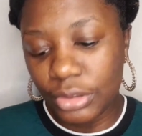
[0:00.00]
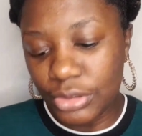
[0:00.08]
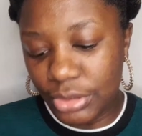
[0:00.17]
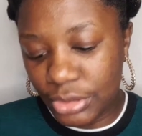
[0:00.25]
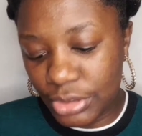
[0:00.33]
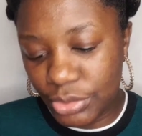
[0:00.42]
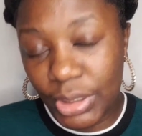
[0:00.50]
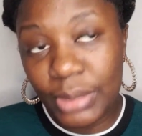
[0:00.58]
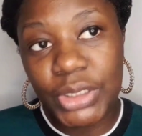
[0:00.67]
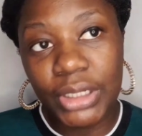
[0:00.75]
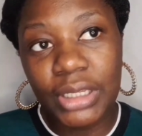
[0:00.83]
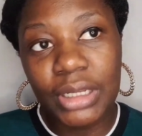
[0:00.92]
you see what
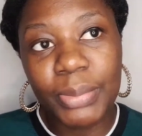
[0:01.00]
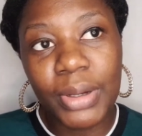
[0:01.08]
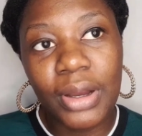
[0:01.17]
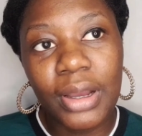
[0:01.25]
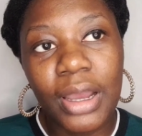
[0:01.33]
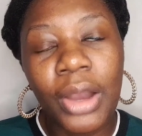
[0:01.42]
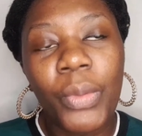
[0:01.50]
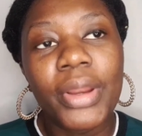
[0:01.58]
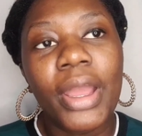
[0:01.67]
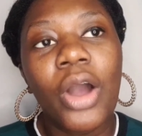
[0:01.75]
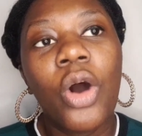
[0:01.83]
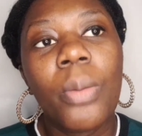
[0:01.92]
I'm talking about. And
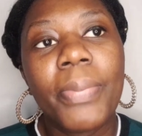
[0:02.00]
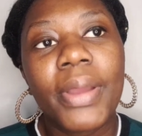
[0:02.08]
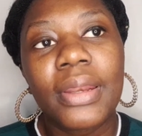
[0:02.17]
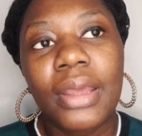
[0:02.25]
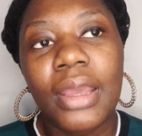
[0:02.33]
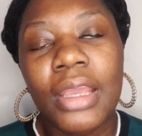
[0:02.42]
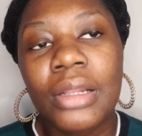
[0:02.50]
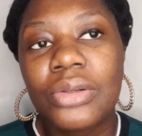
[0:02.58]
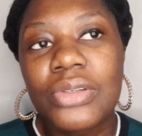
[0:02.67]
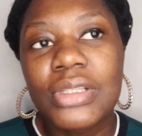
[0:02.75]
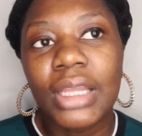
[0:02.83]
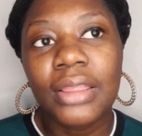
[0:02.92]
when I open, it
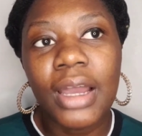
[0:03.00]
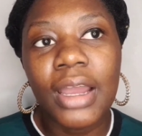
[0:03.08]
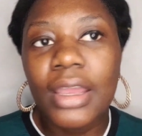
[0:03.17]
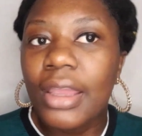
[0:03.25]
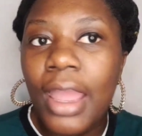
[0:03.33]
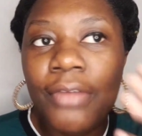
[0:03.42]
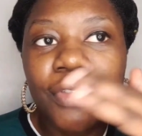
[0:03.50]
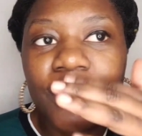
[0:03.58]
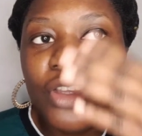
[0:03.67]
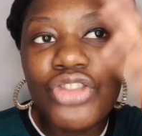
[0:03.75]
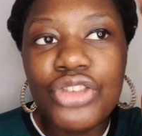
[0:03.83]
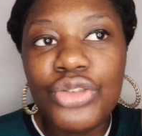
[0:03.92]
looks like that.
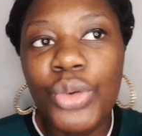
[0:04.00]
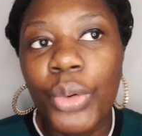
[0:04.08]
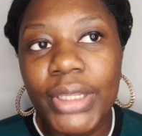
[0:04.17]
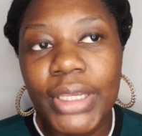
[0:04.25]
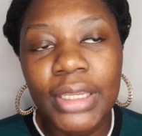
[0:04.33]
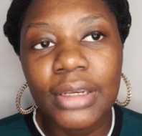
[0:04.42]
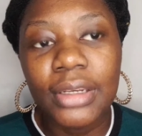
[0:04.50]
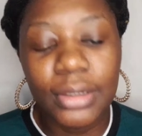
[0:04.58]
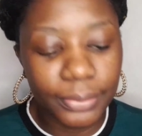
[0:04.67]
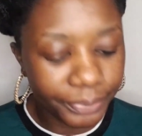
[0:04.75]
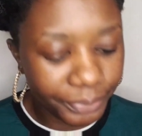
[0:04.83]
Everything has just gone in.